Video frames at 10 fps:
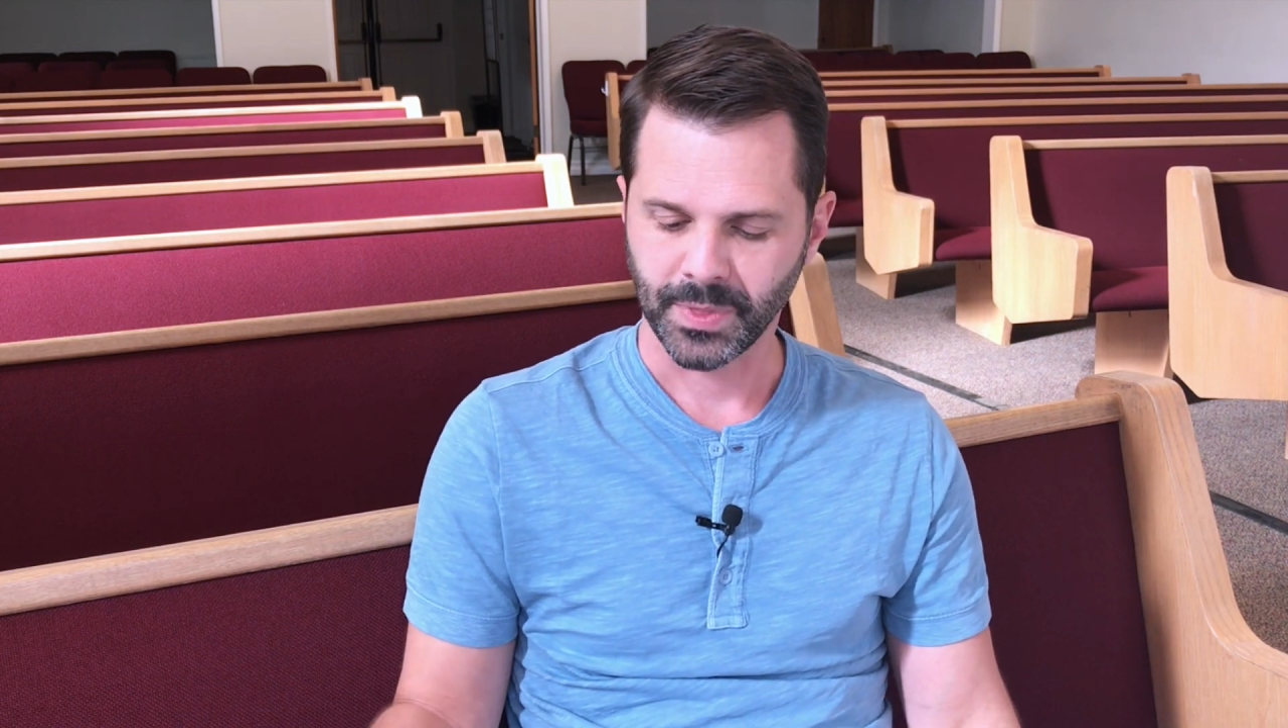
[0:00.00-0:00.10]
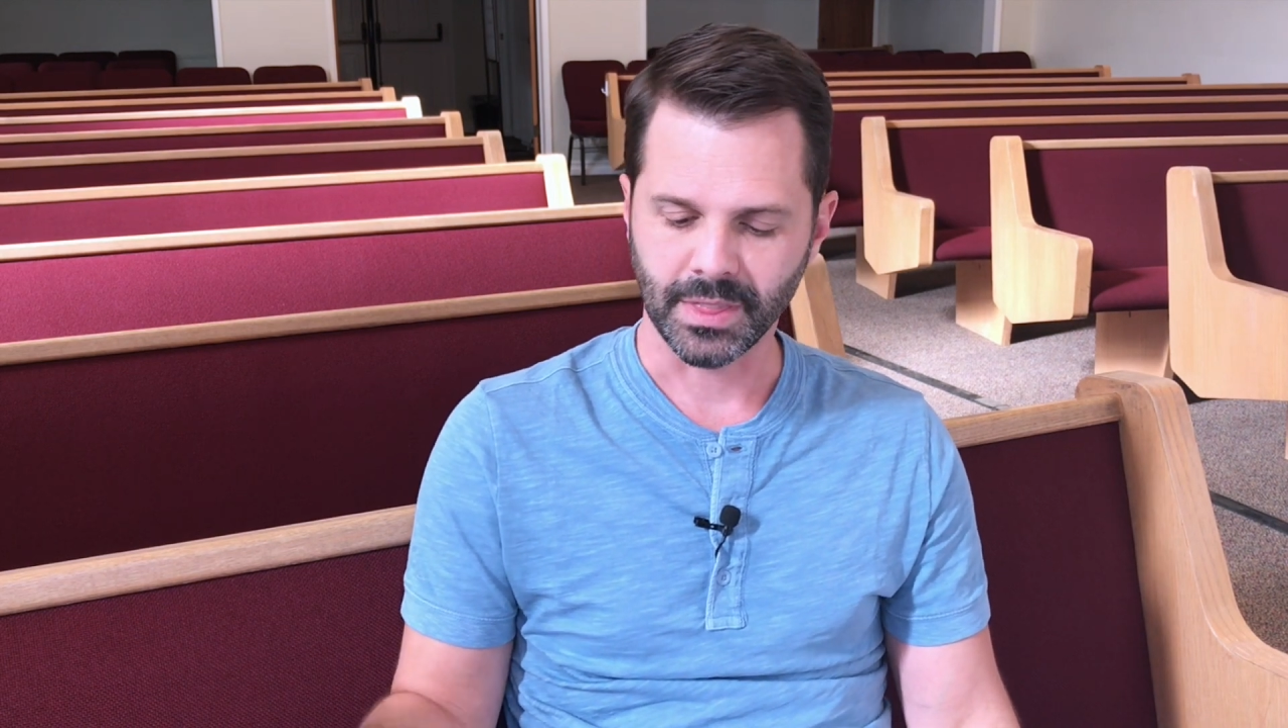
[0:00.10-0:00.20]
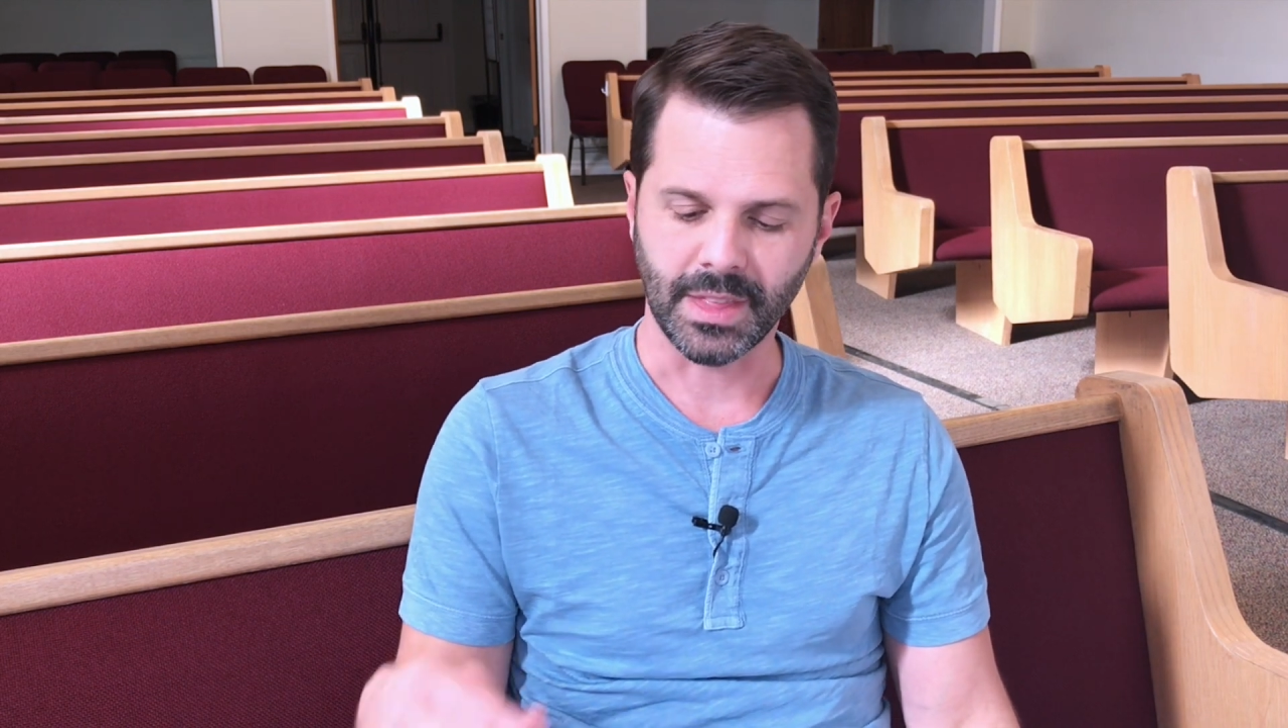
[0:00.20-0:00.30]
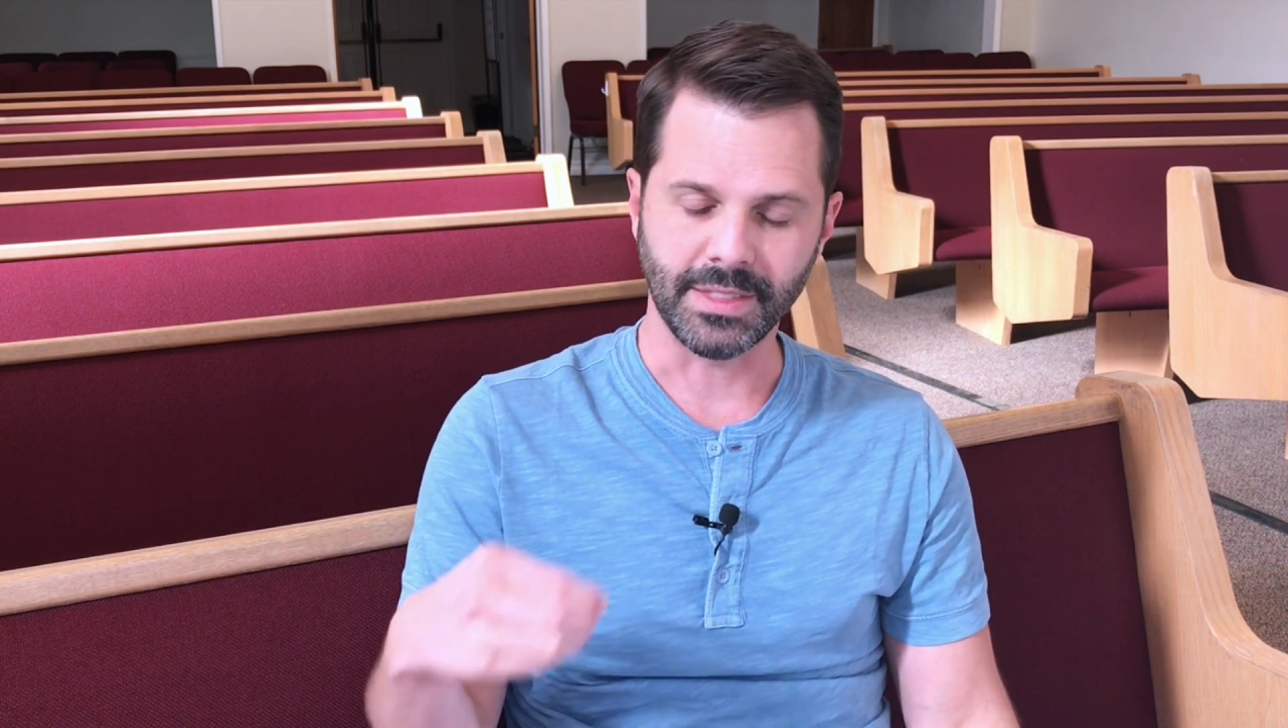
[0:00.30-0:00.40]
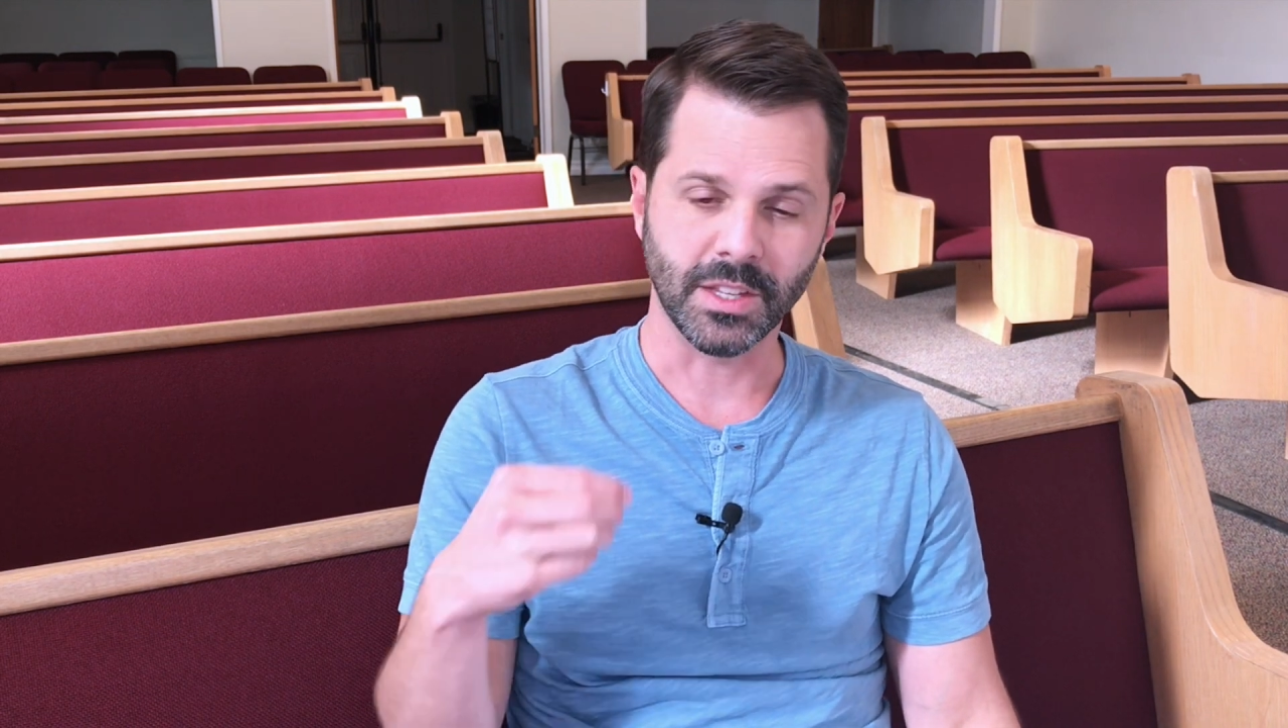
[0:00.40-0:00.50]

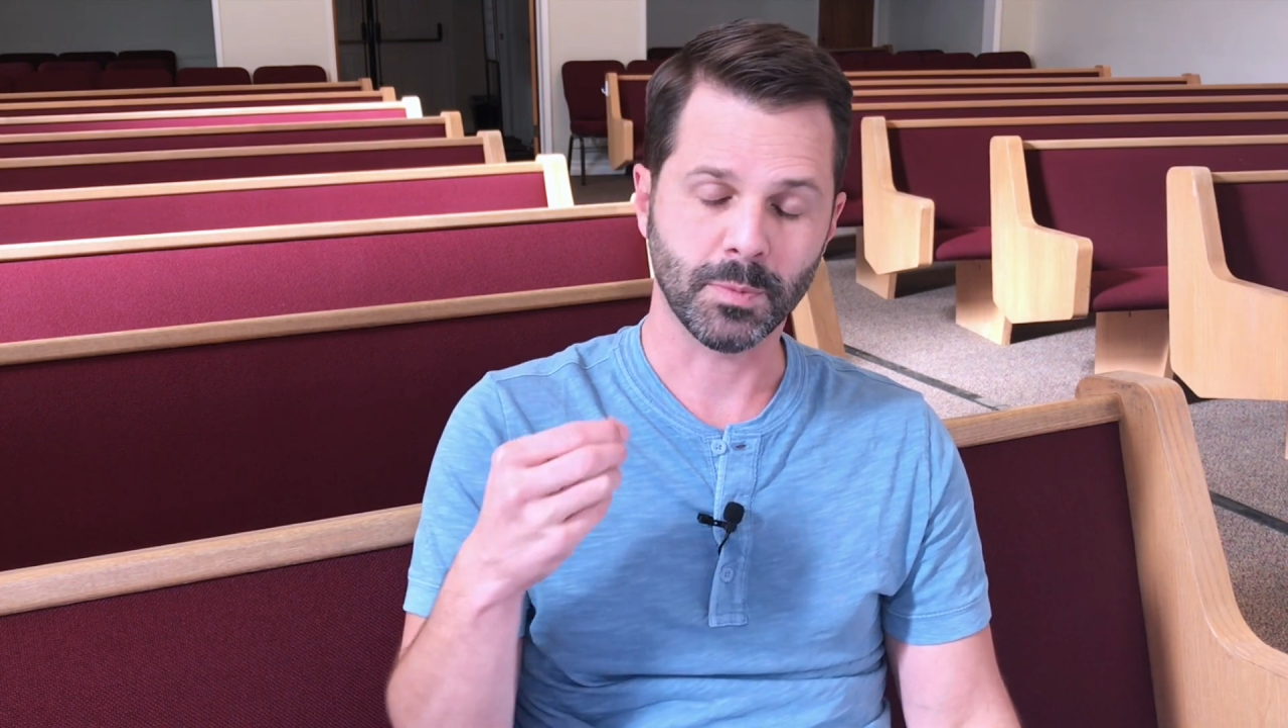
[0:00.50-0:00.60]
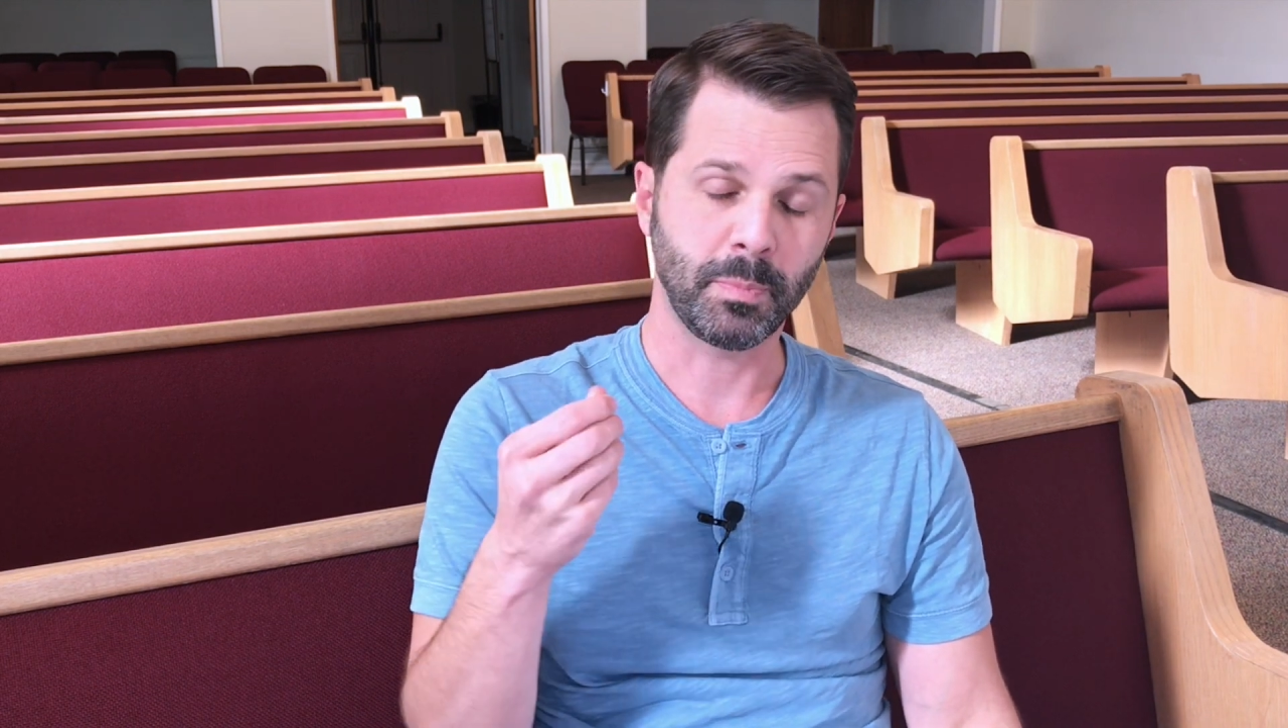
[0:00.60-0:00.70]
that this